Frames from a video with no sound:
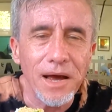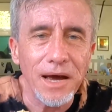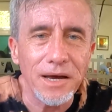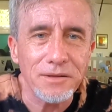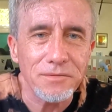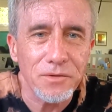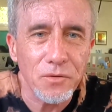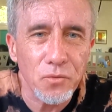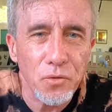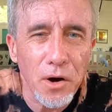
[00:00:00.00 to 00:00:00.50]

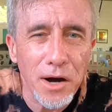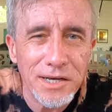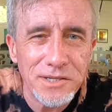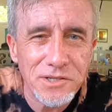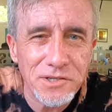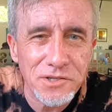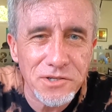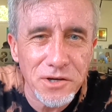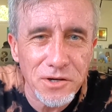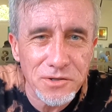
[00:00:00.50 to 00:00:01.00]
And the rice
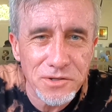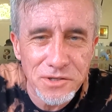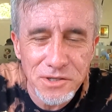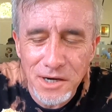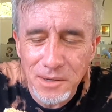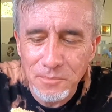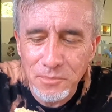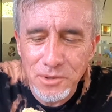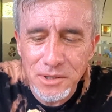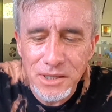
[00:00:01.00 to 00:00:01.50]
soaks
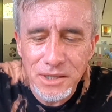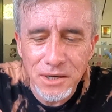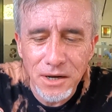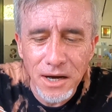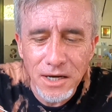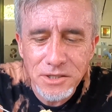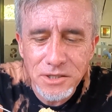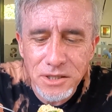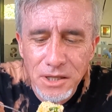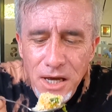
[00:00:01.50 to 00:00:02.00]
it up really
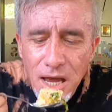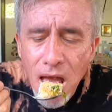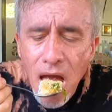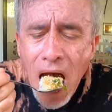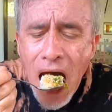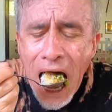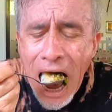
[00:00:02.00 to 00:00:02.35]
nicely.